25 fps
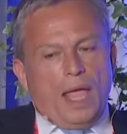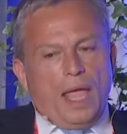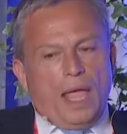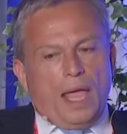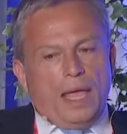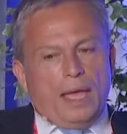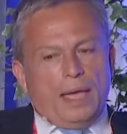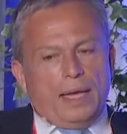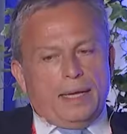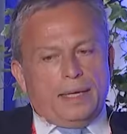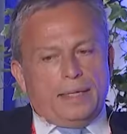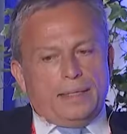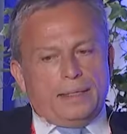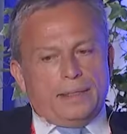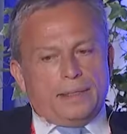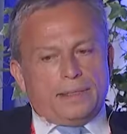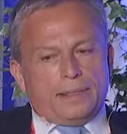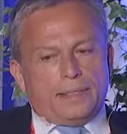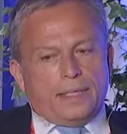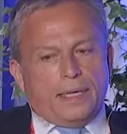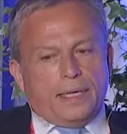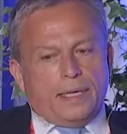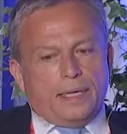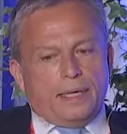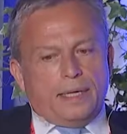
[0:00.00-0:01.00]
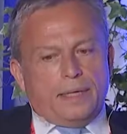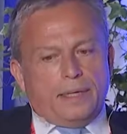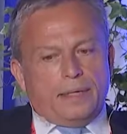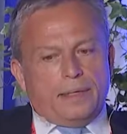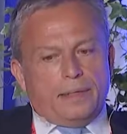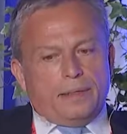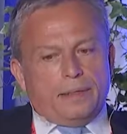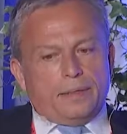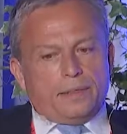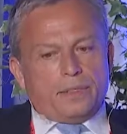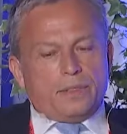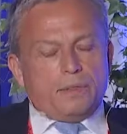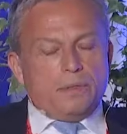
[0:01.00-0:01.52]
And
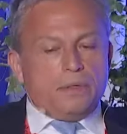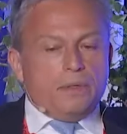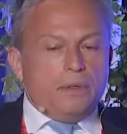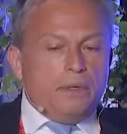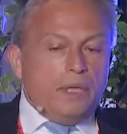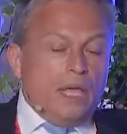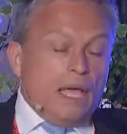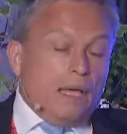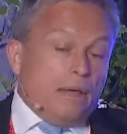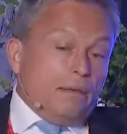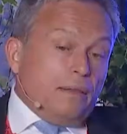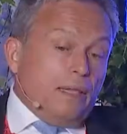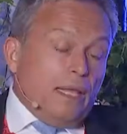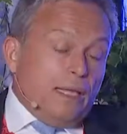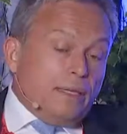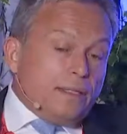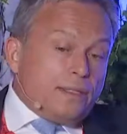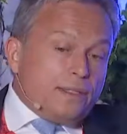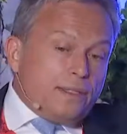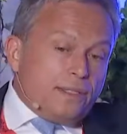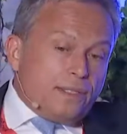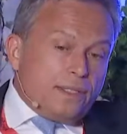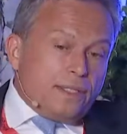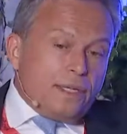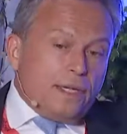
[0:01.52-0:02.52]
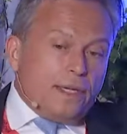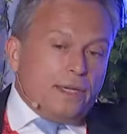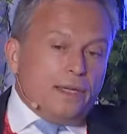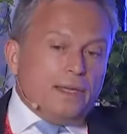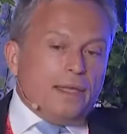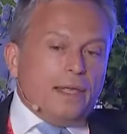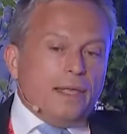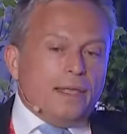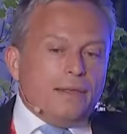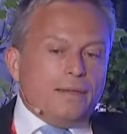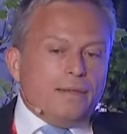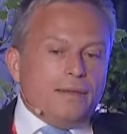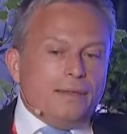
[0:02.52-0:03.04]
so, yeah, it's,
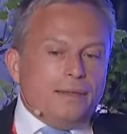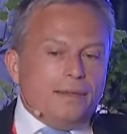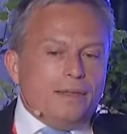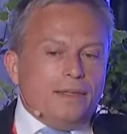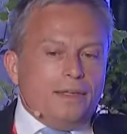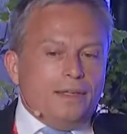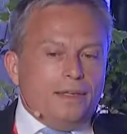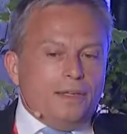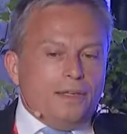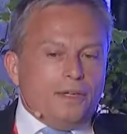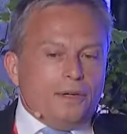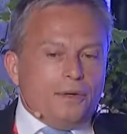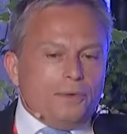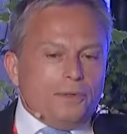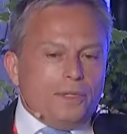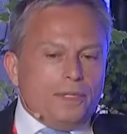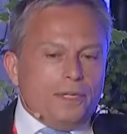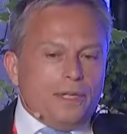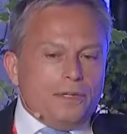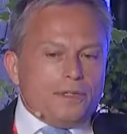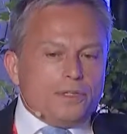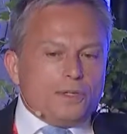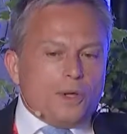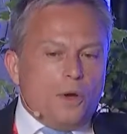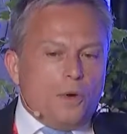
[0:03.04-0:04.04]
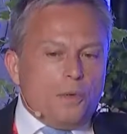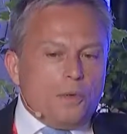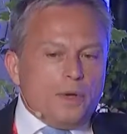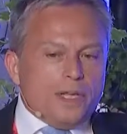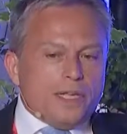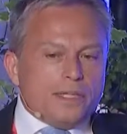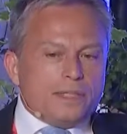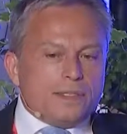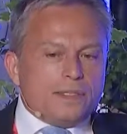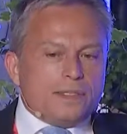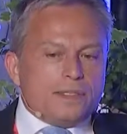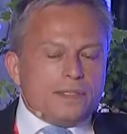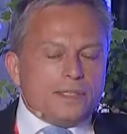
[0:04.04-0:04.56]
and there's
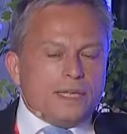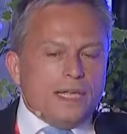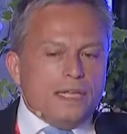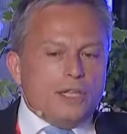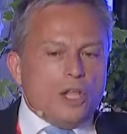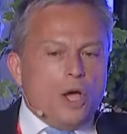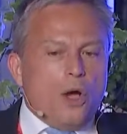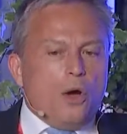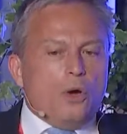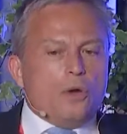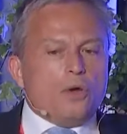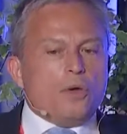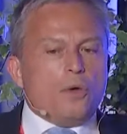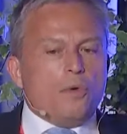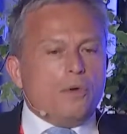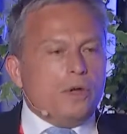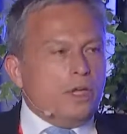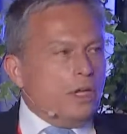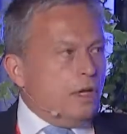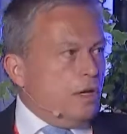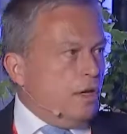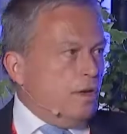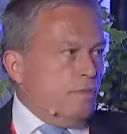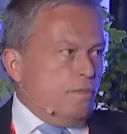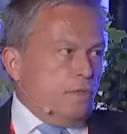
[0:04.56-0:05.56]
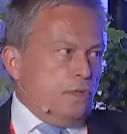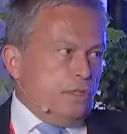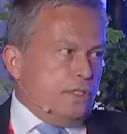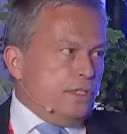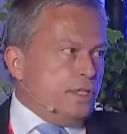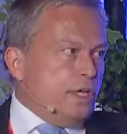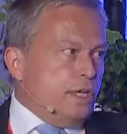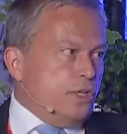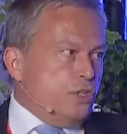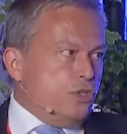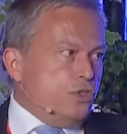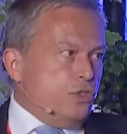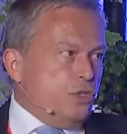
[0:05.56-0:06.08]
always an ongoing
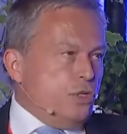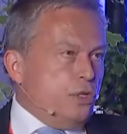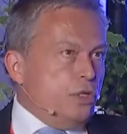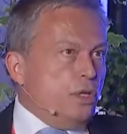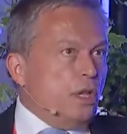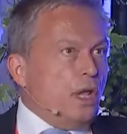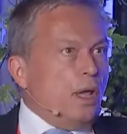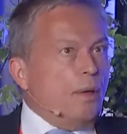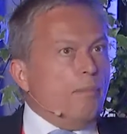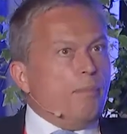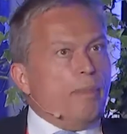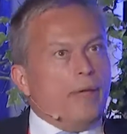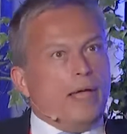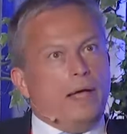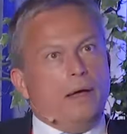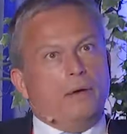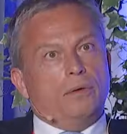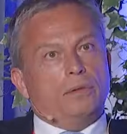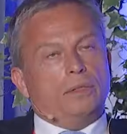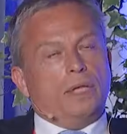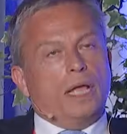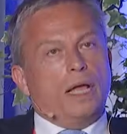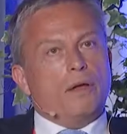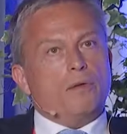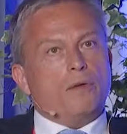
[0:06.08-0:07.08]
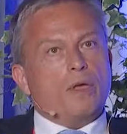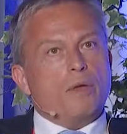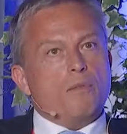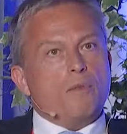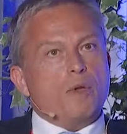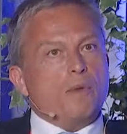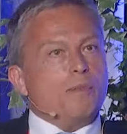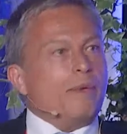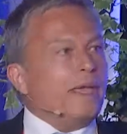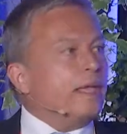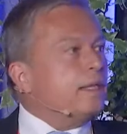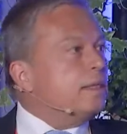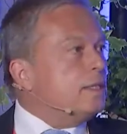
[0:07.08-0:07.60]
conversation about how can
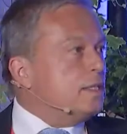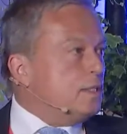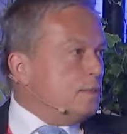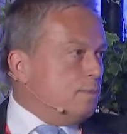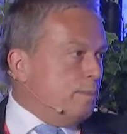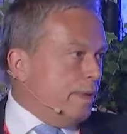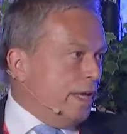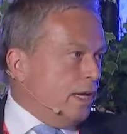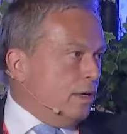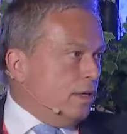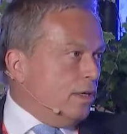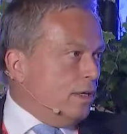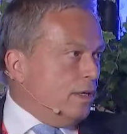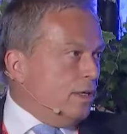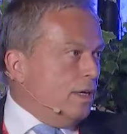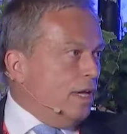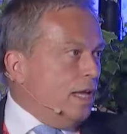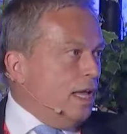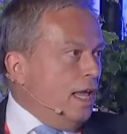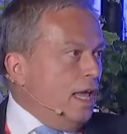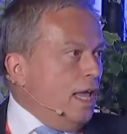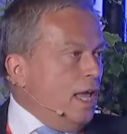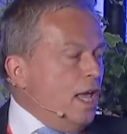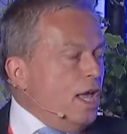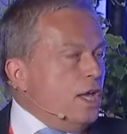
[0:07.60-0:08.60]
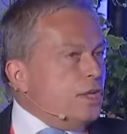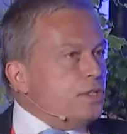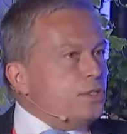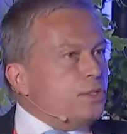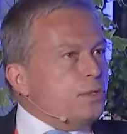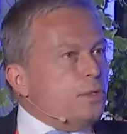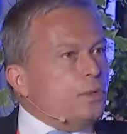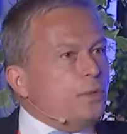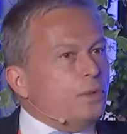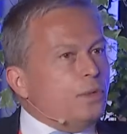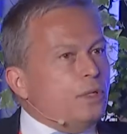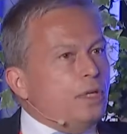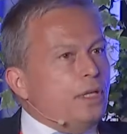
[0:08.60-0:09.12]
we make this better.
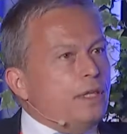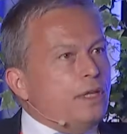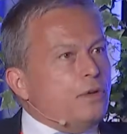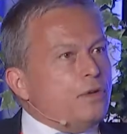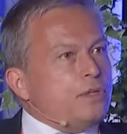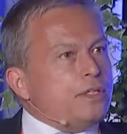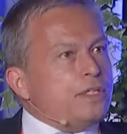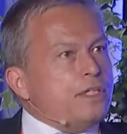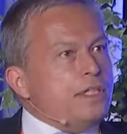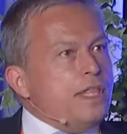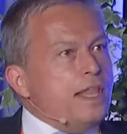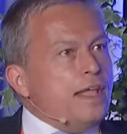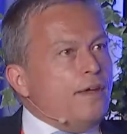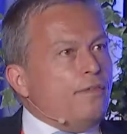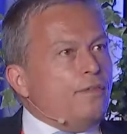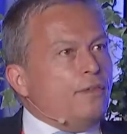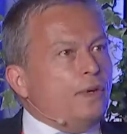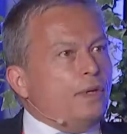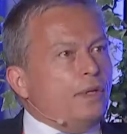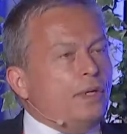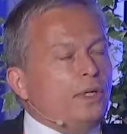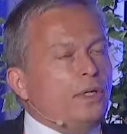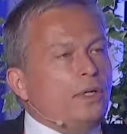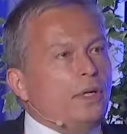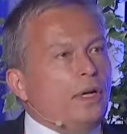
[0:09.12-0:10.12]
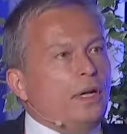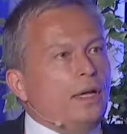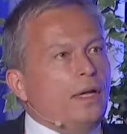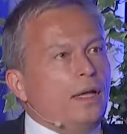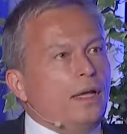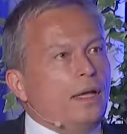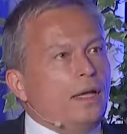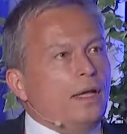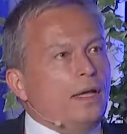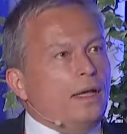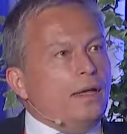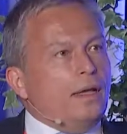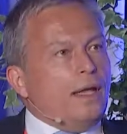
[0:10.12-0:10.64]
So there is never,
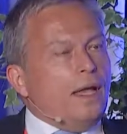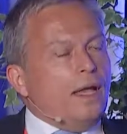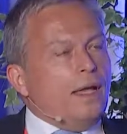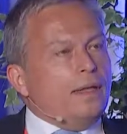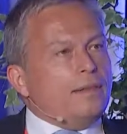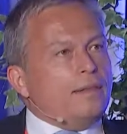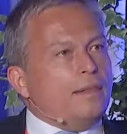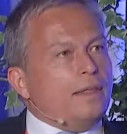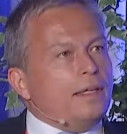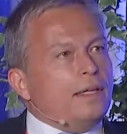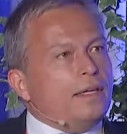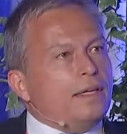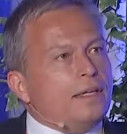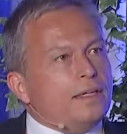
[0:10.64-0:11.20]
I think,